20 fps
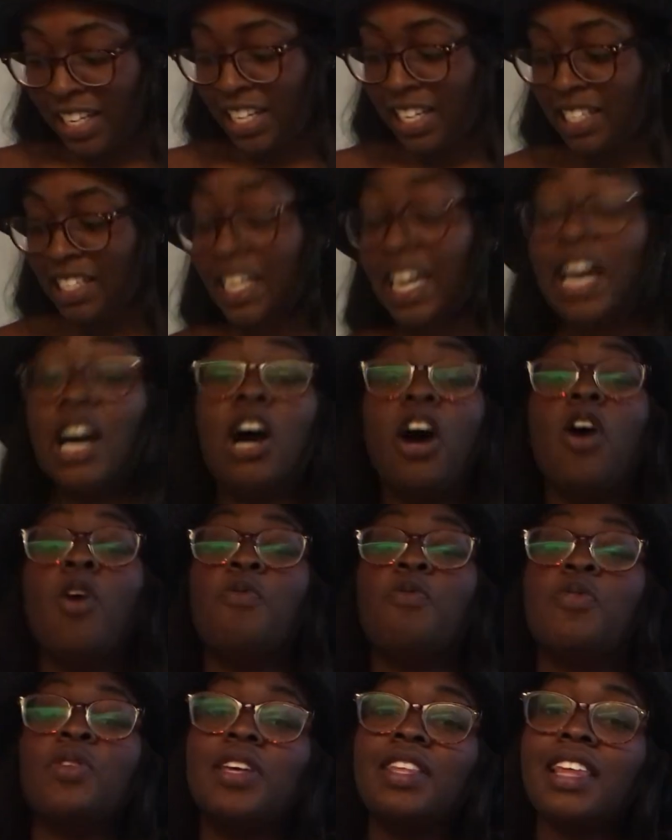So yeah,
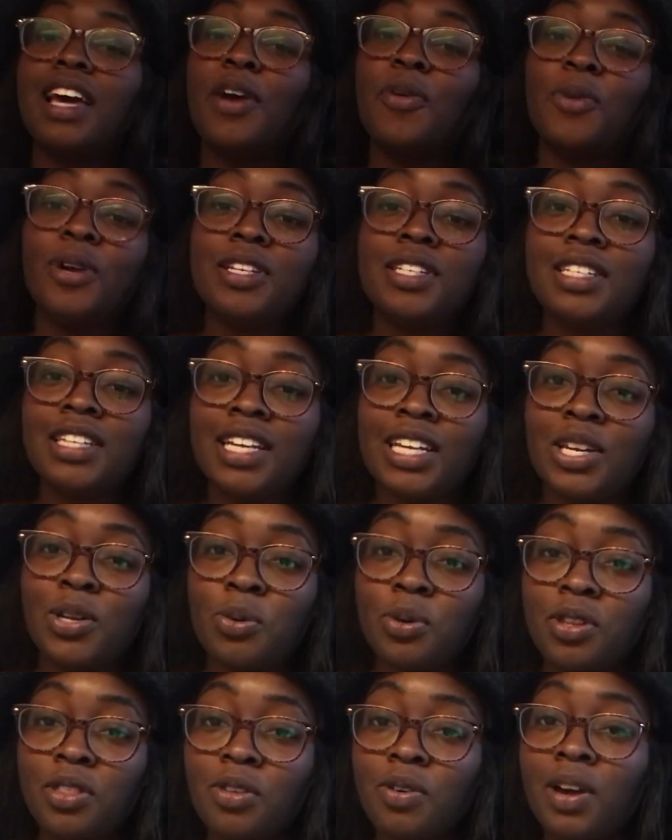hopefully that resonated
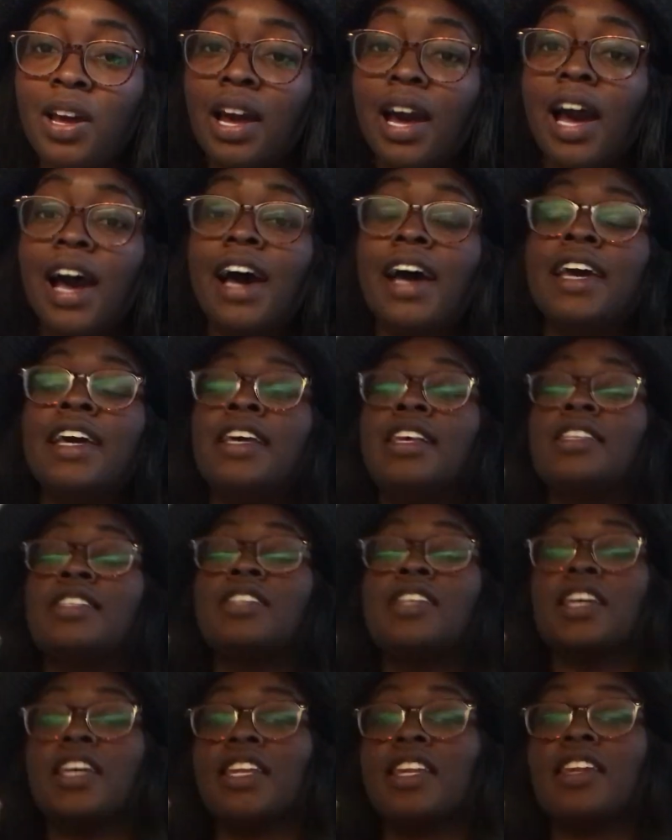with you guys.
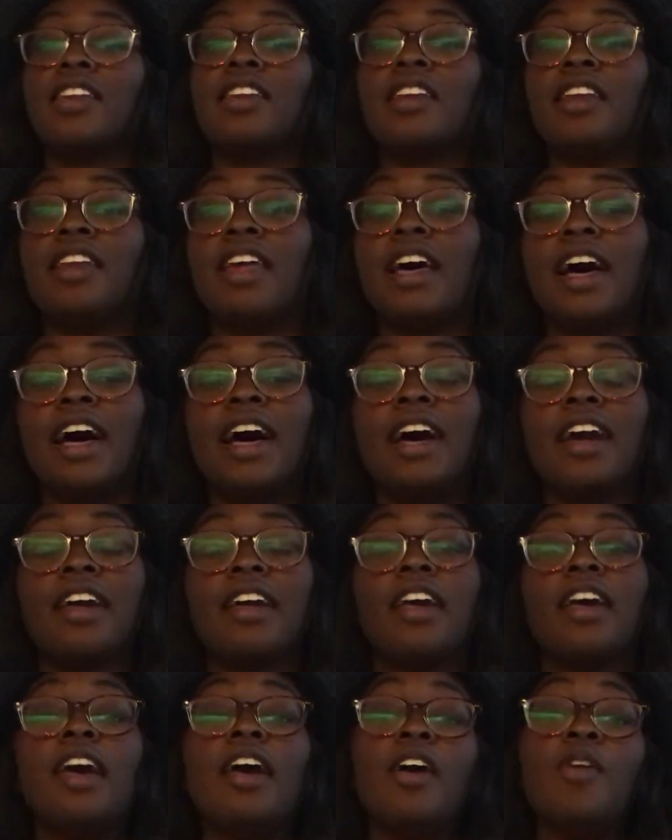Good luck.
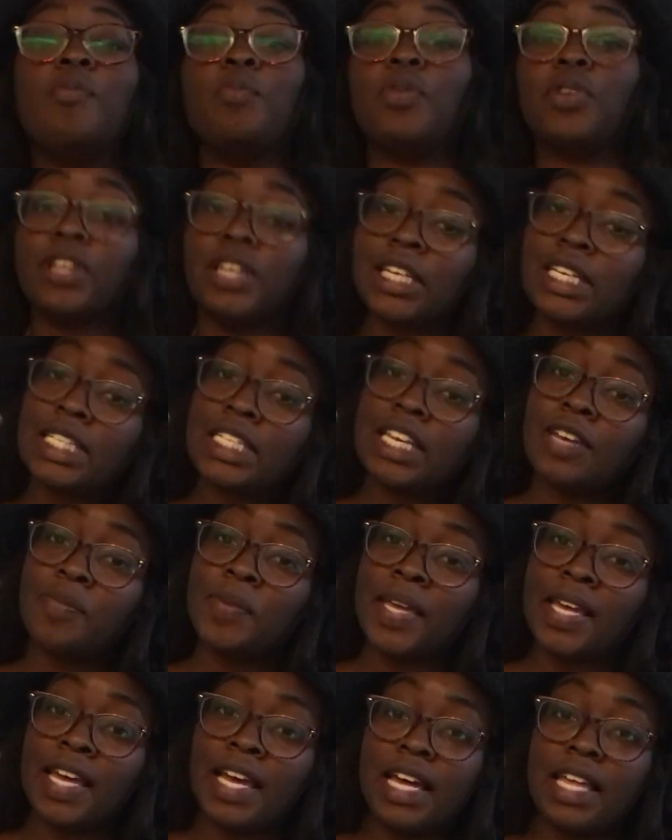Please give
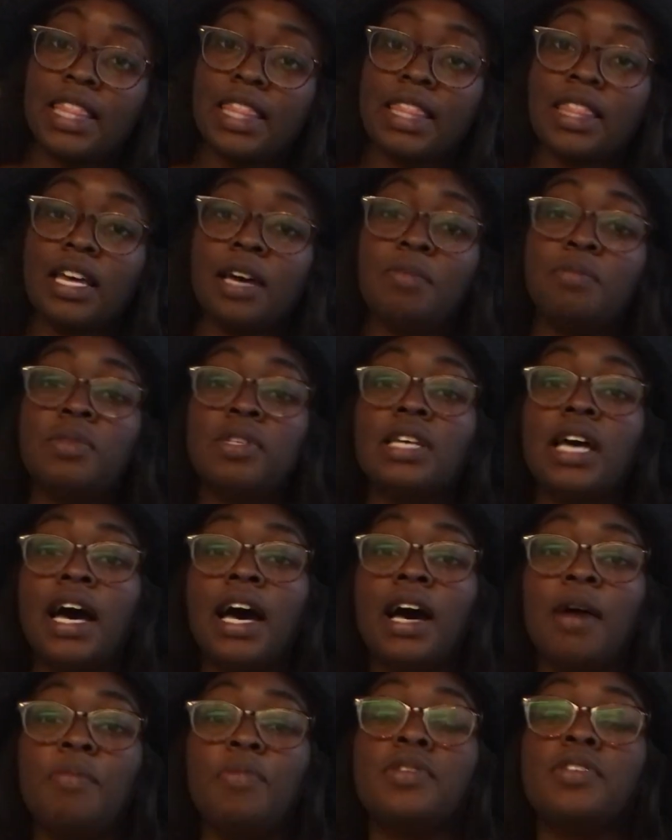me a thumbs
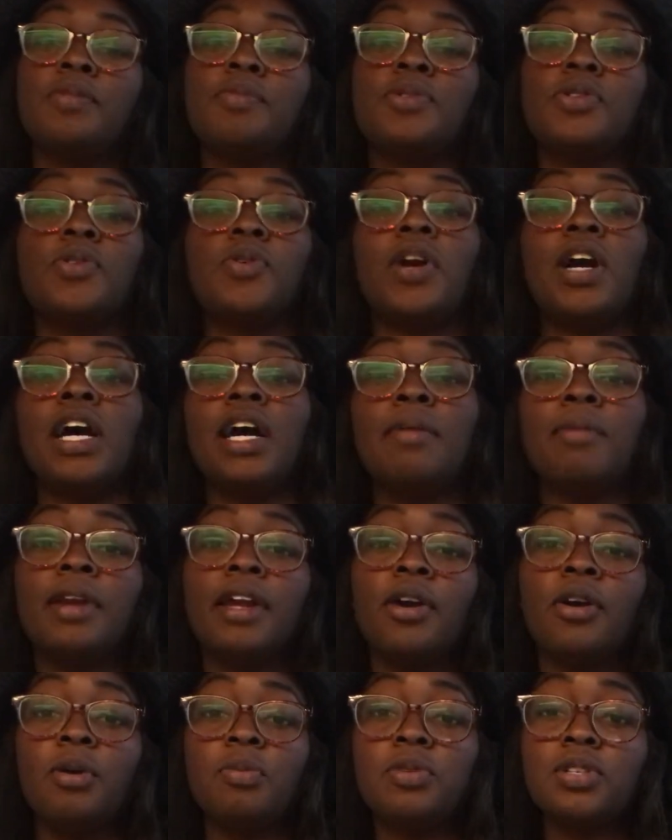up, subscribe, and
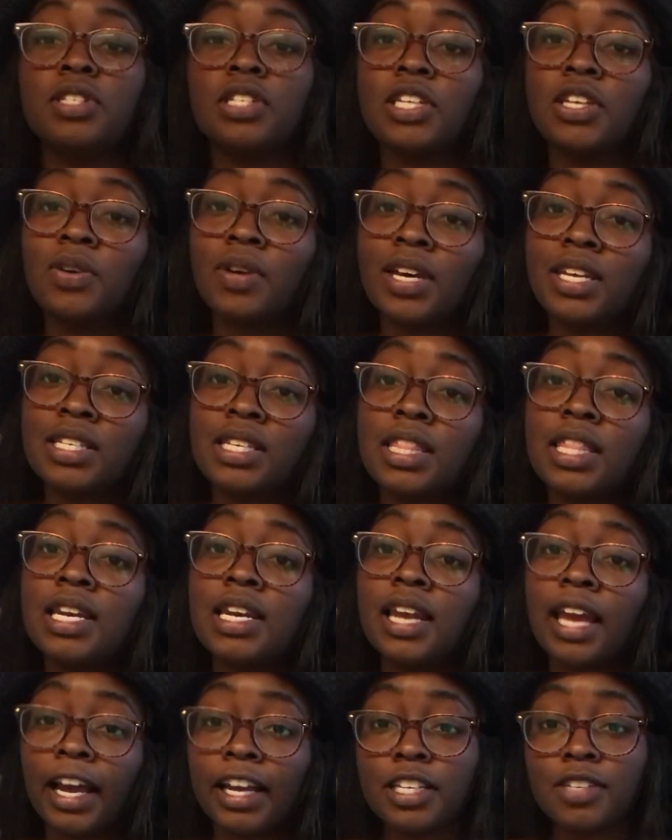I hope to see you guys in the
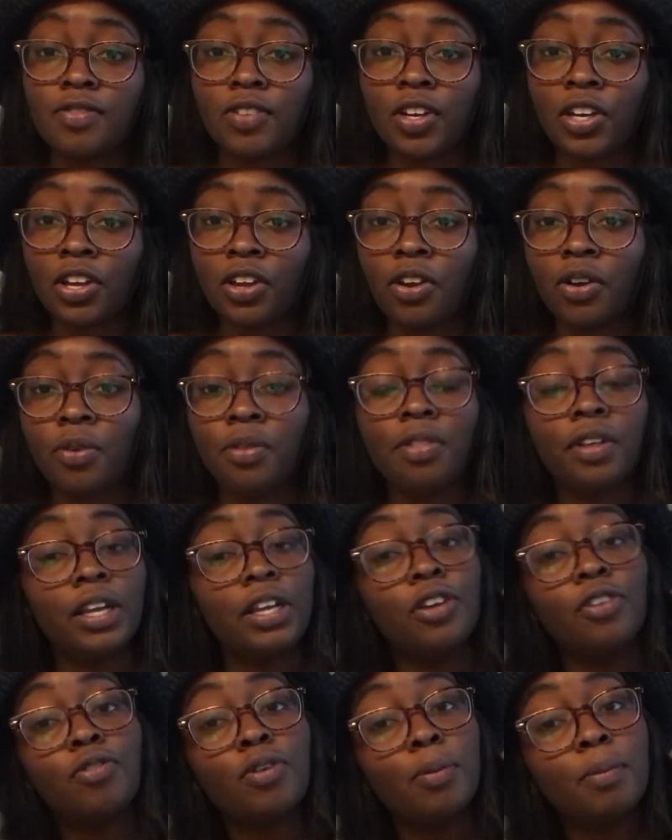next video.
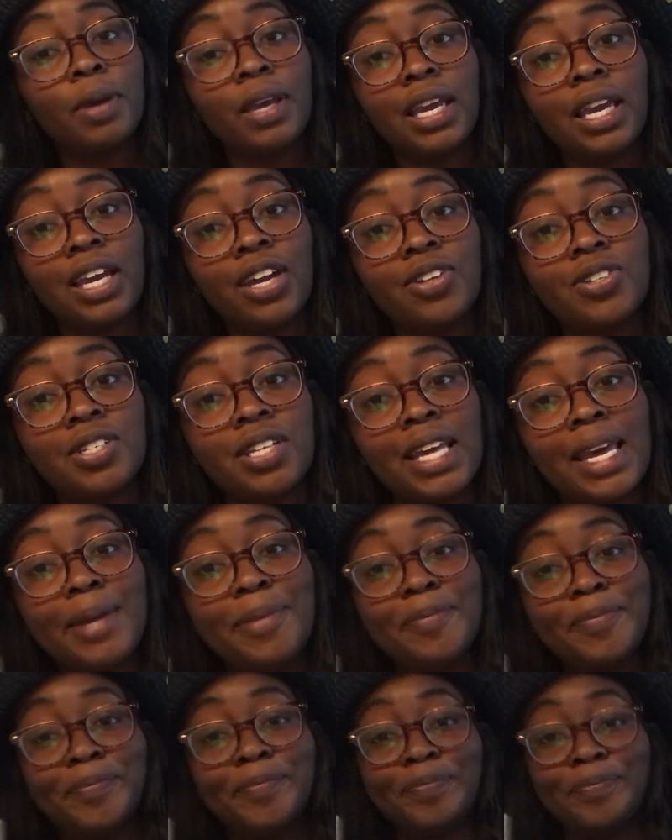Thank you for being here today.
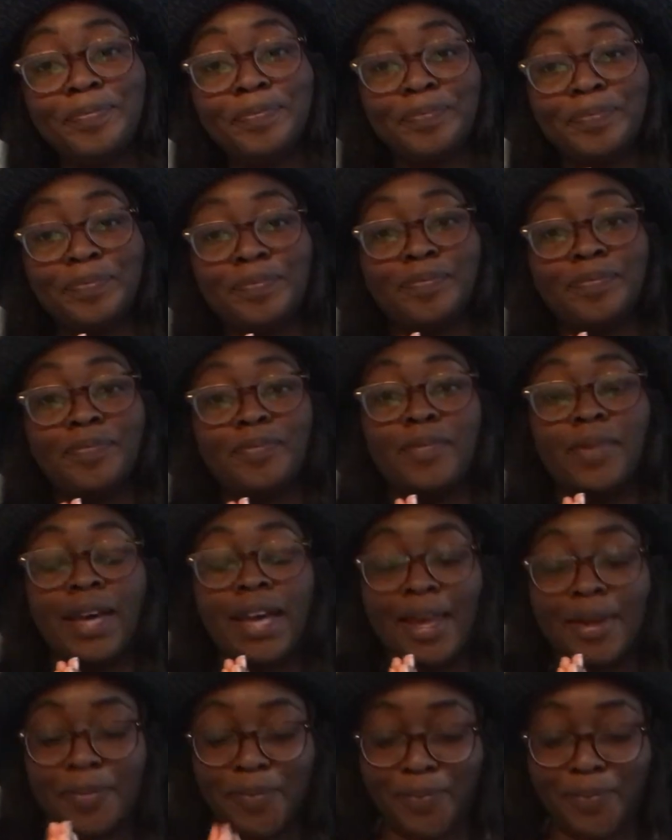Bye.